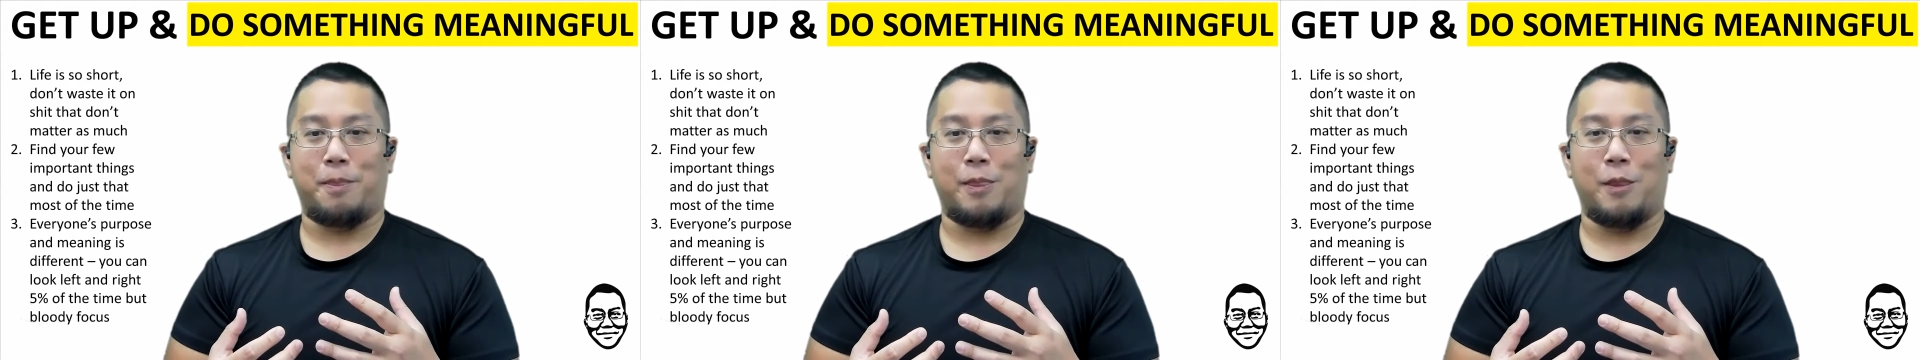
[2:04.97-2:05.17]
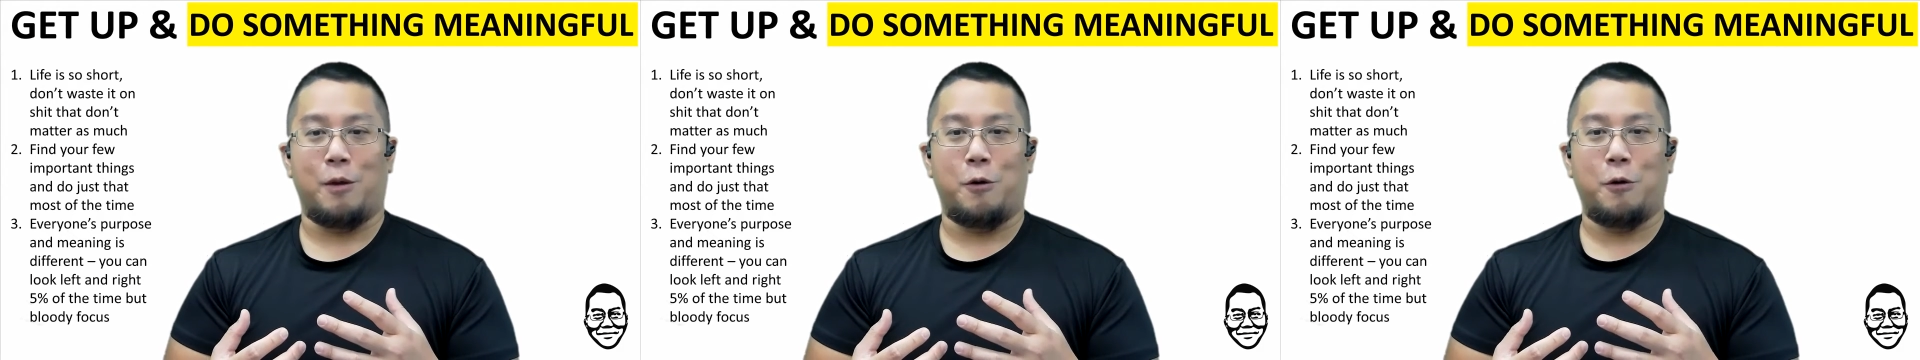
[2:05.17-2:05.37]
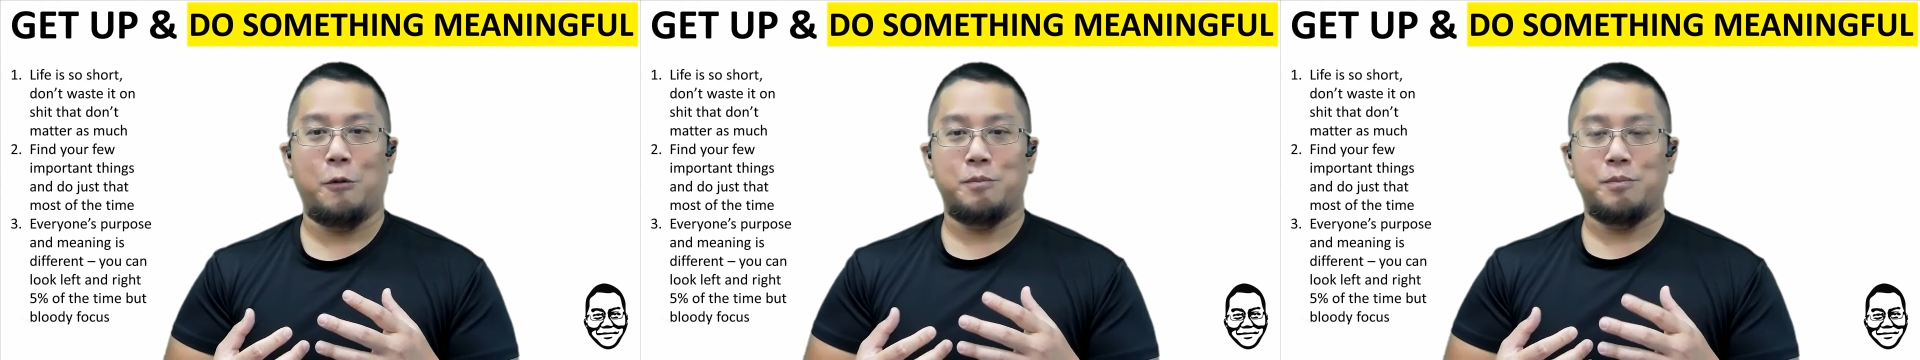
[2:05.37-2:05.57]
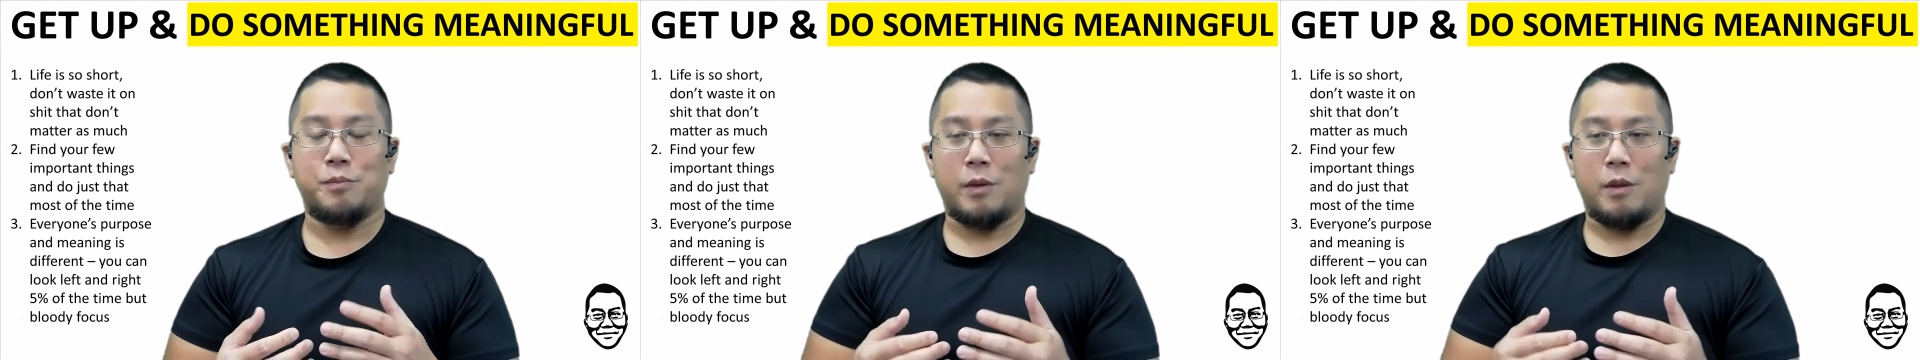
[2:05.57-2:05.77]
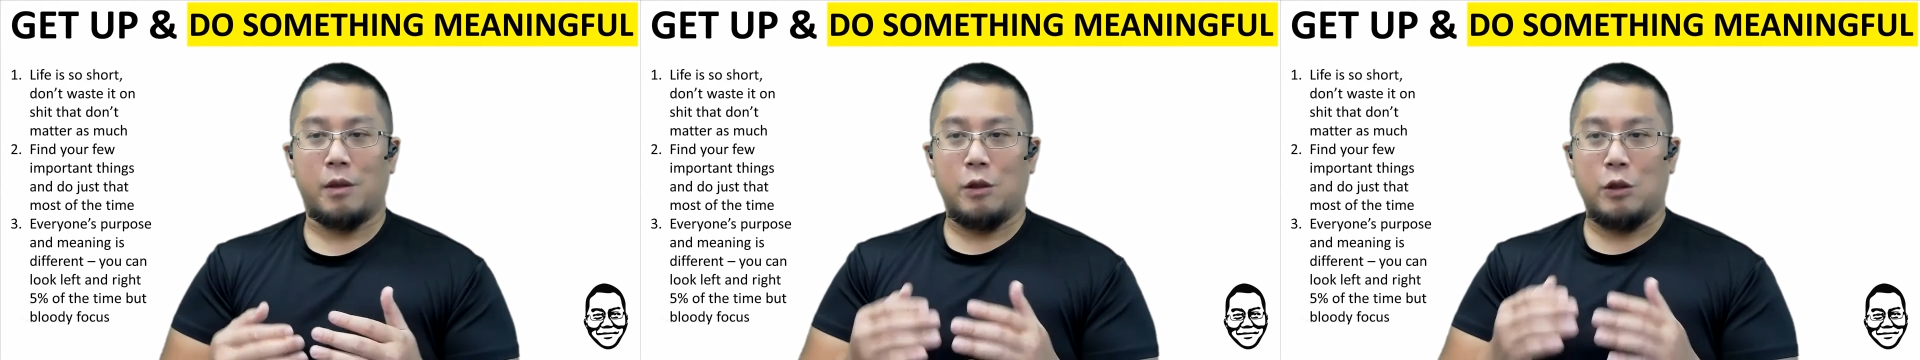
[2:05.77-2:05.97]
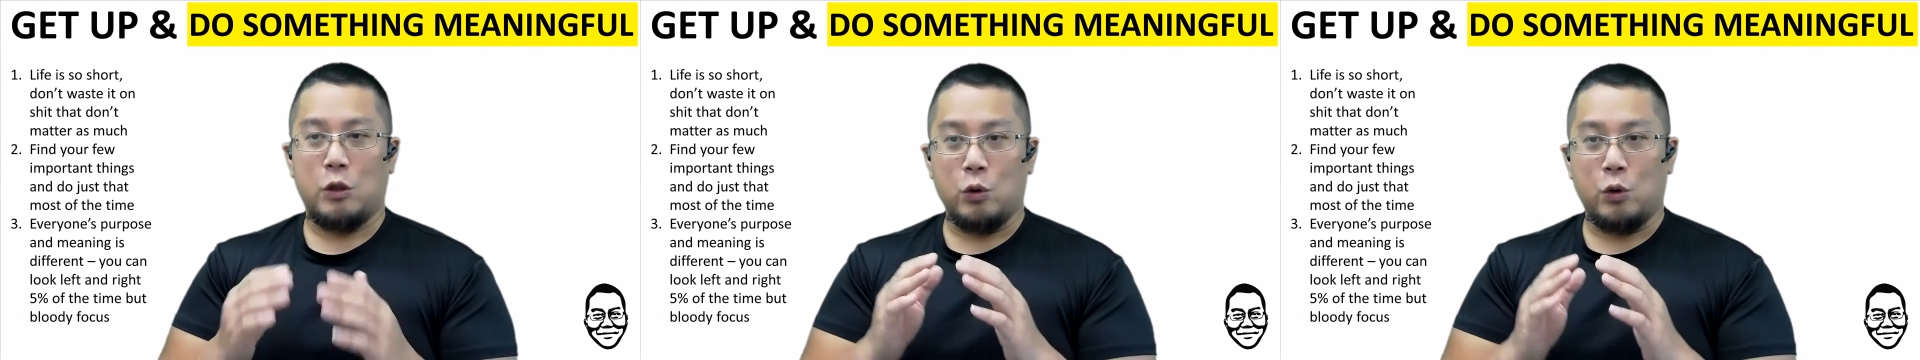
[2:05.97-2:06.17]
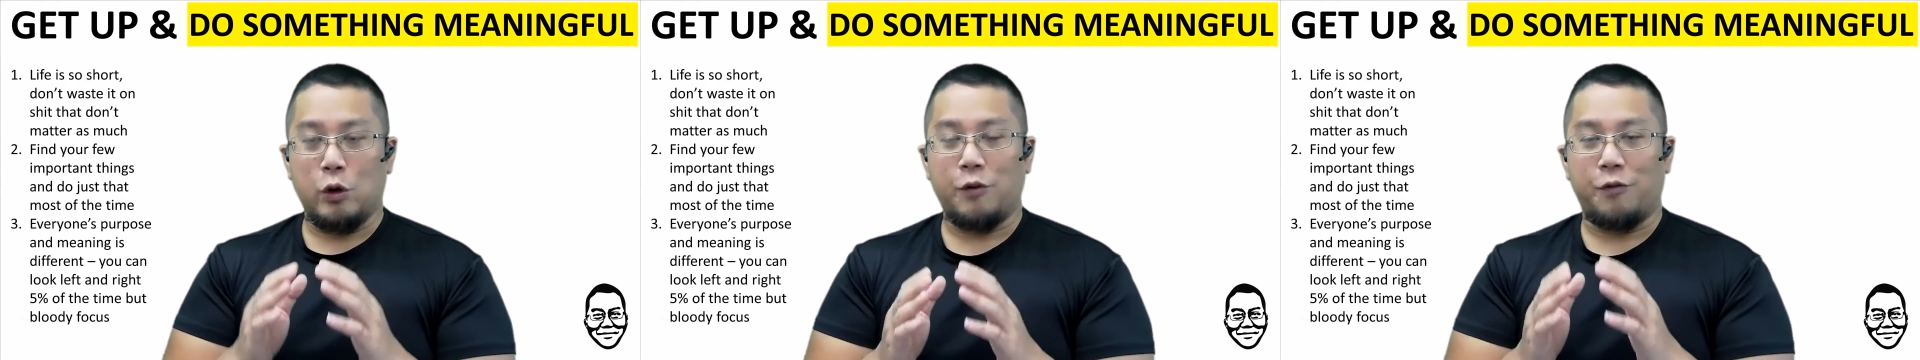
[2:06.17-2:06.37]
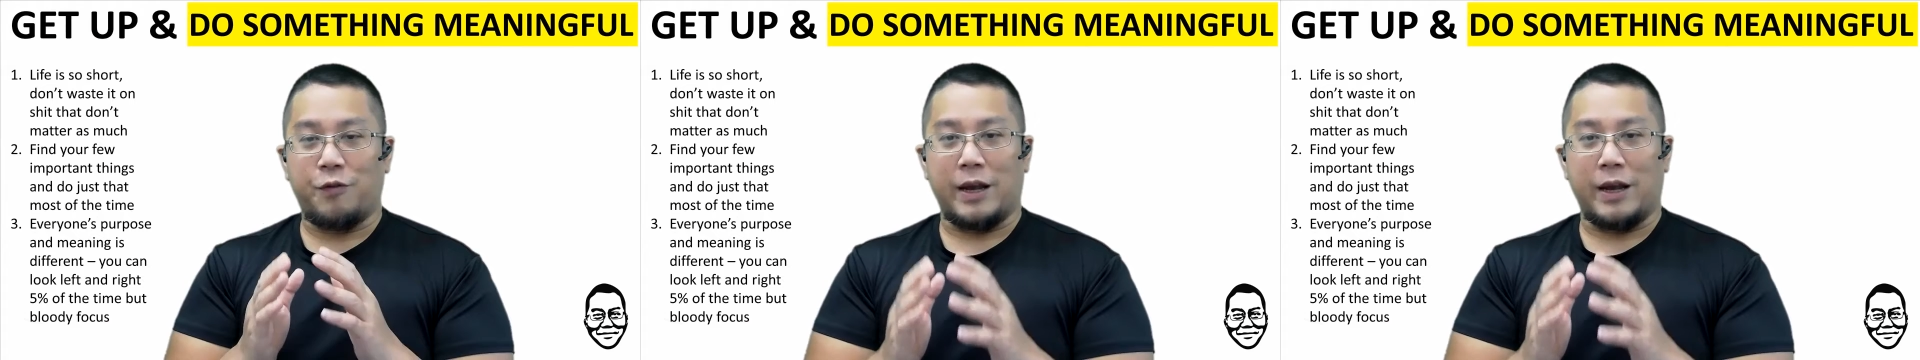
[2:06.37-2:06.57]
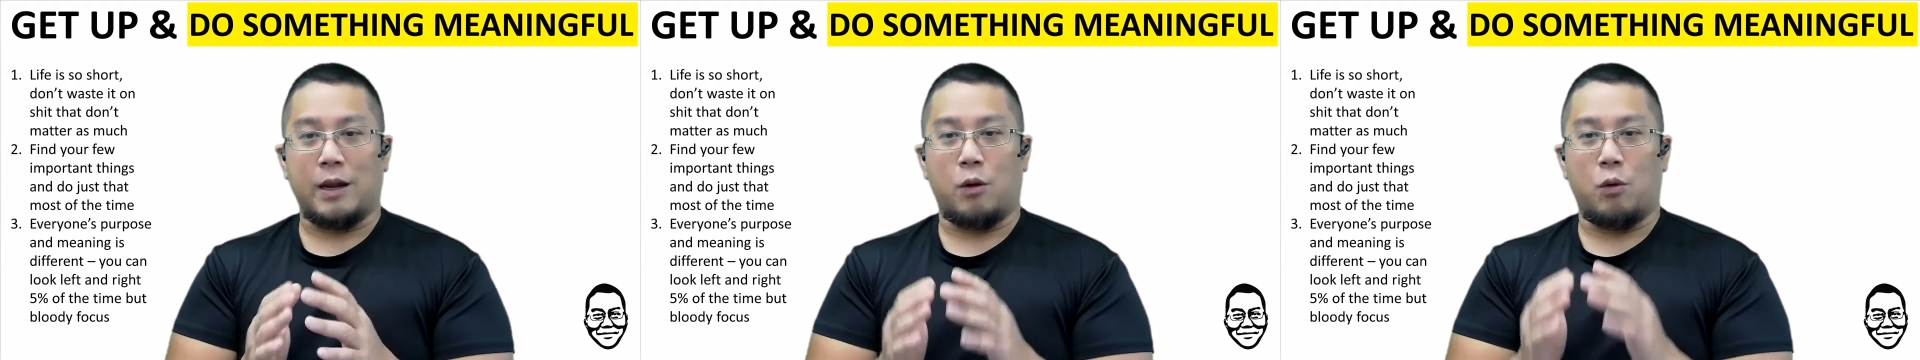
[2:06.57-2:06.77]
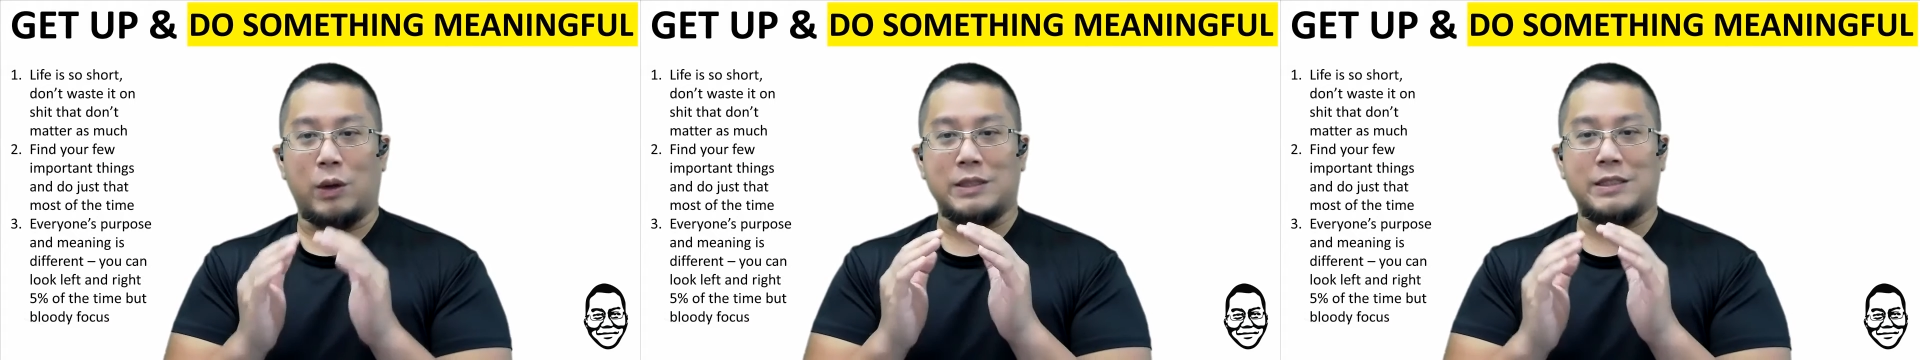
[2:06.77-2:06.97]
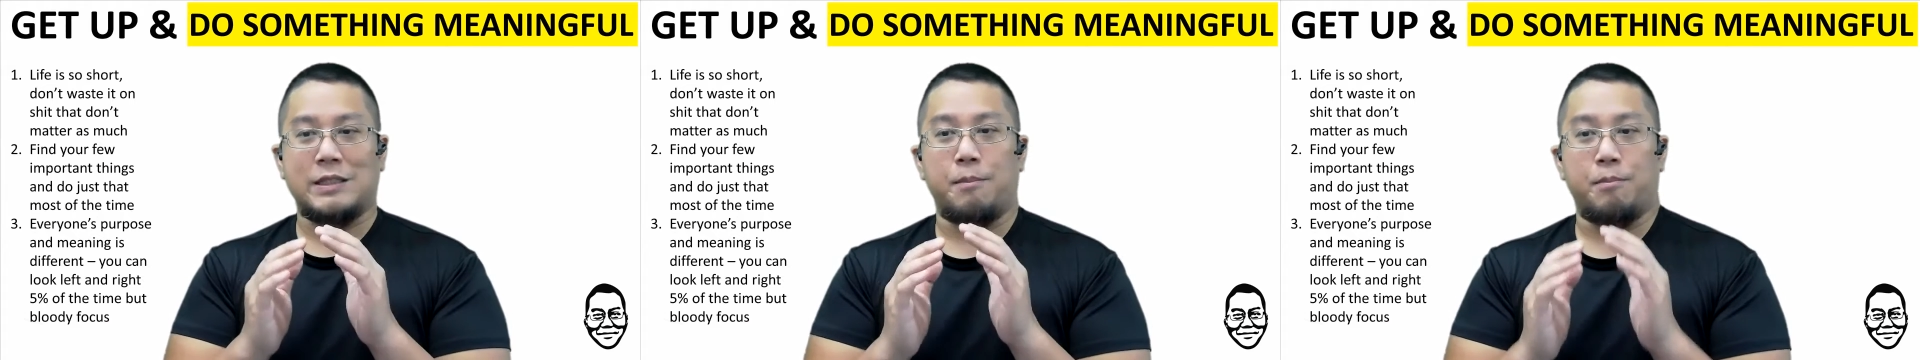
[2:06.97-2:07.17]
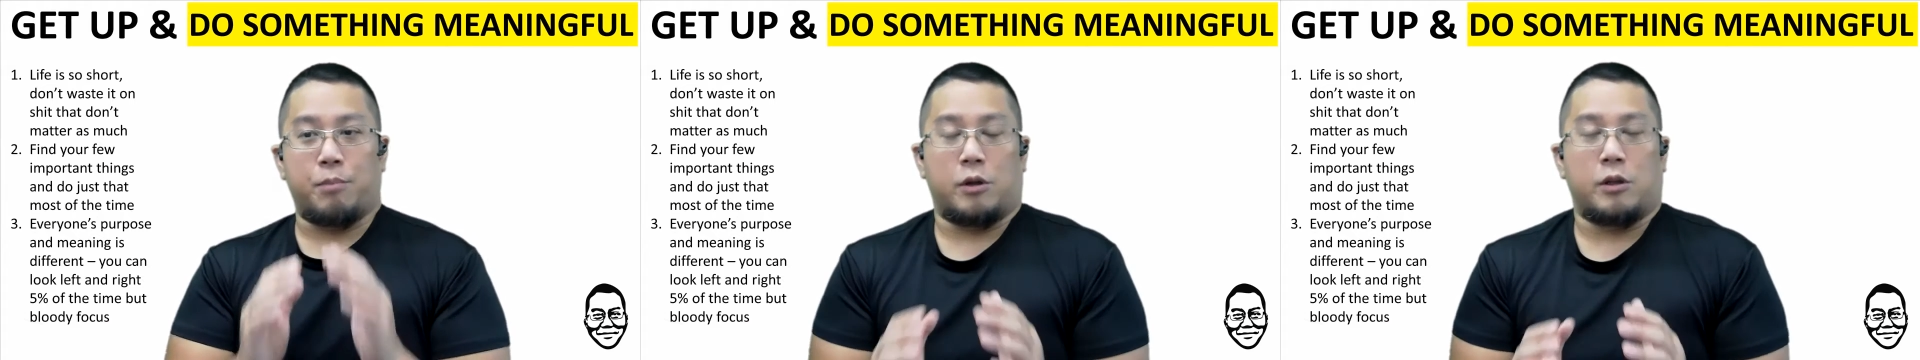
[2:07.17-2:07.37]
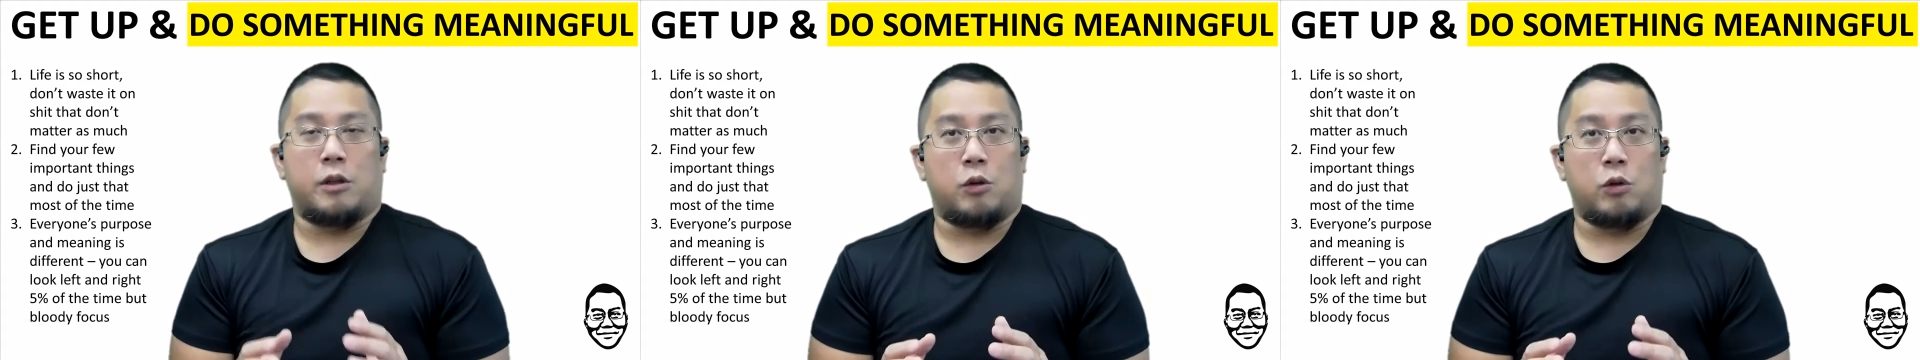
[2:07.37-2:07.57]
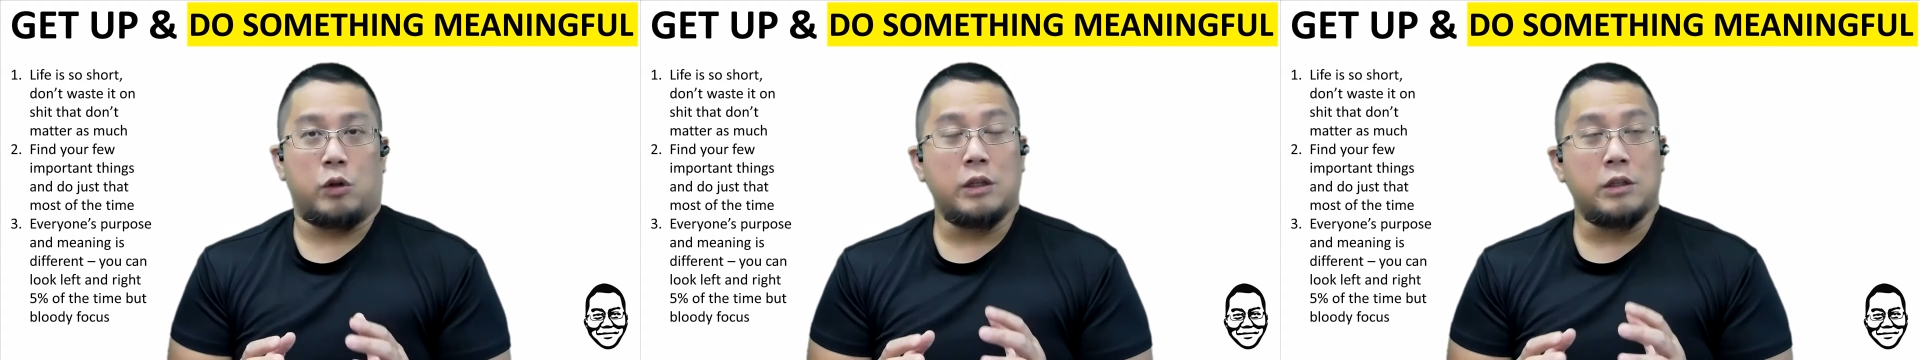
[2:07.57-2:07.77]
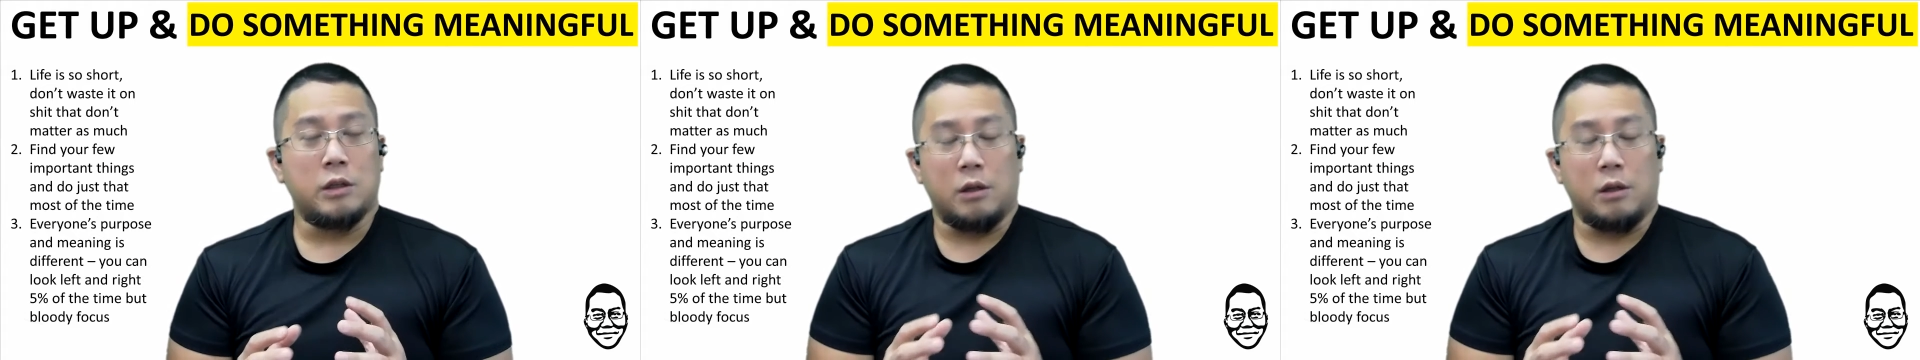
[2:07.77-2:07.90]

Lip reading: No. You got to find out what's important to you.